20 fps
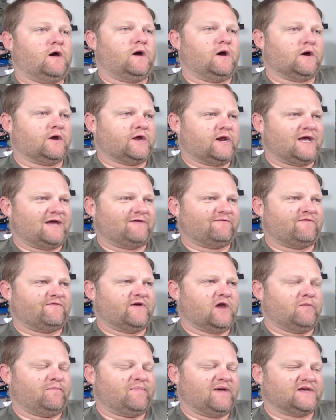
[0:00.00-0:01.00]
are going to have a
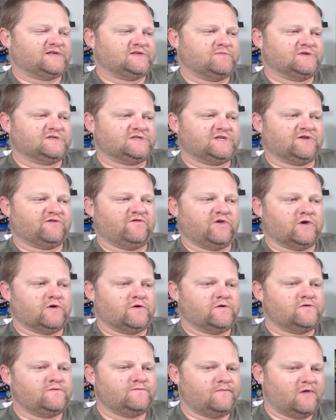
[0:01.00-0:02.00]
very pessimistic
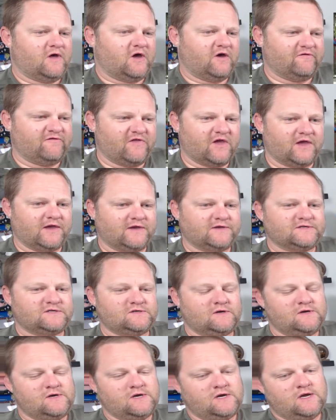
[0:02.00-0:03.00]
view of things
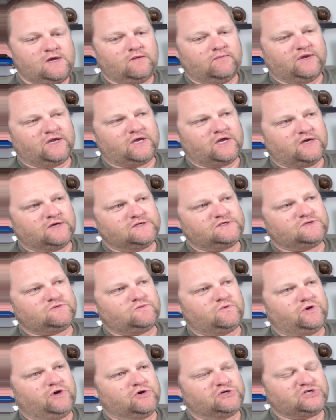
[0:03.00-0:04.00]
because
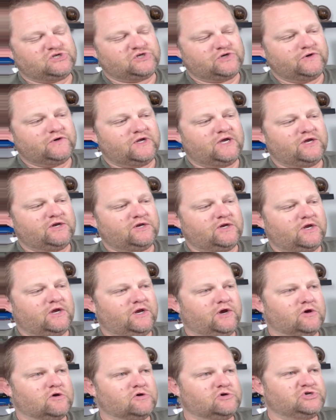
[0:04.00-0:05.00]
when you're a student and
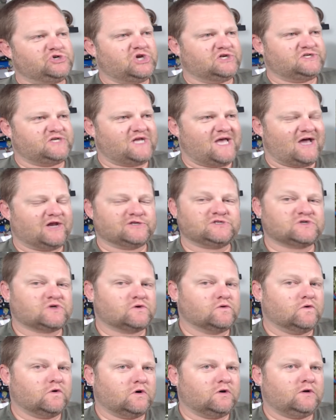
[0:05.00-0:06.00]
you're just out of
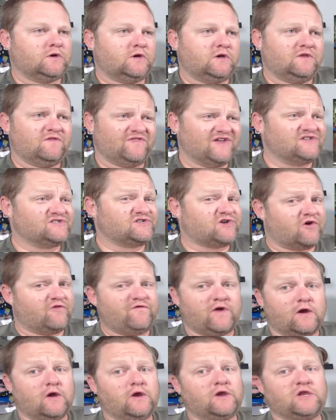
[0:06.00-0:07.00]
school, things are
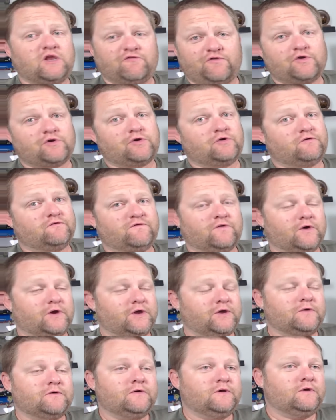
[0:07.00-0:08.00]
very difficult for
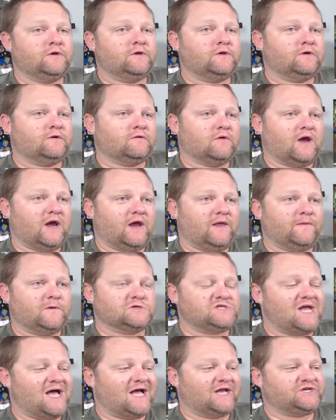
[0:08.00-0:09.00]
you, right?
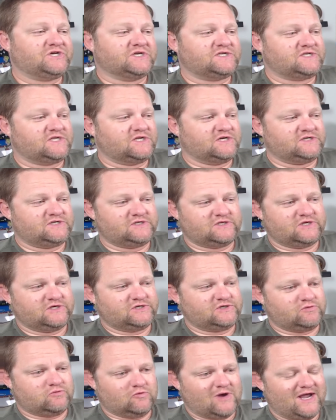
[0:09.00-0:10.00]
There's not just this
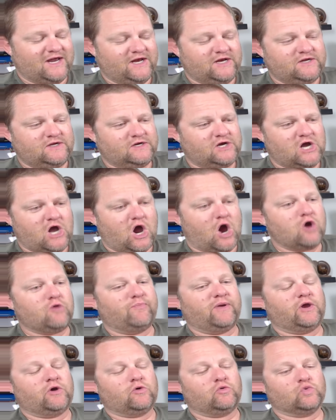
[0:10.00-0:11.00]
this red
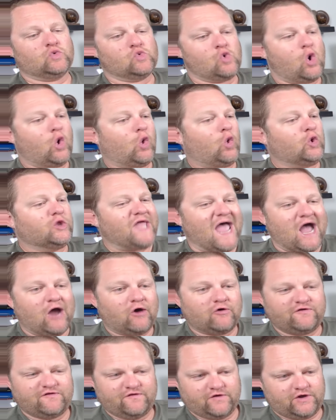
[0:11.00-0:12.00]
carpet rolled
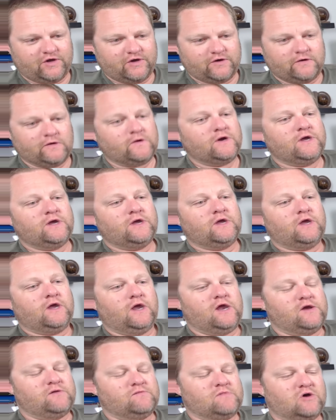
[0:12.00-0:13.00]
out for you
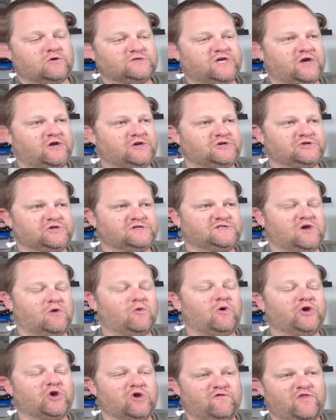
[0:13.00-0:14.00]
in most countries. So I
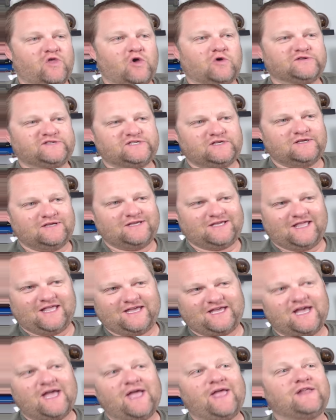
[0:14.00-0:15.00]
wonder if those
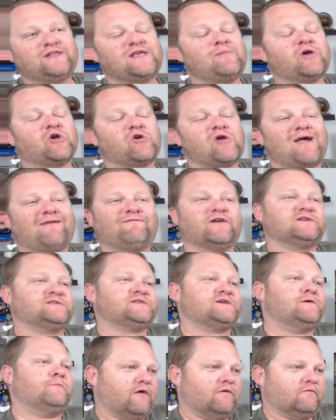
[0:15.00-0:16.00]
like eh, demographics
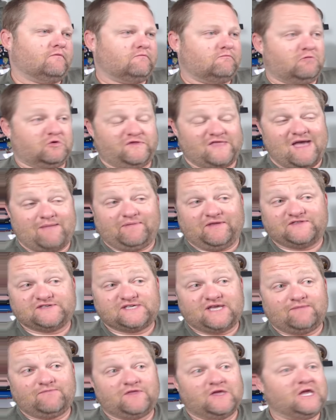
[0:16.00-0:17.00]
would that be the
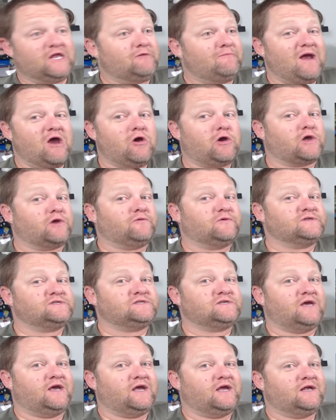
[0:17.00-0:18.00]
same thing an American would
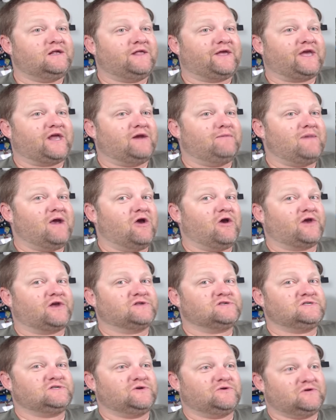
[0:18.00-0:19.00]
say, like an American
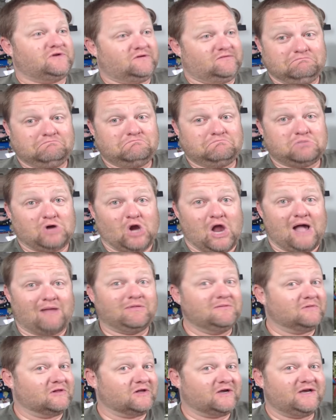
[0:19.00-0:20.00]
student?
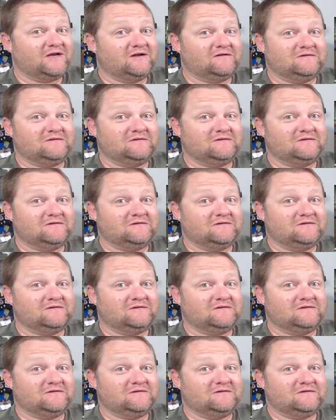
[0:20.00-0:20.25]
Probably.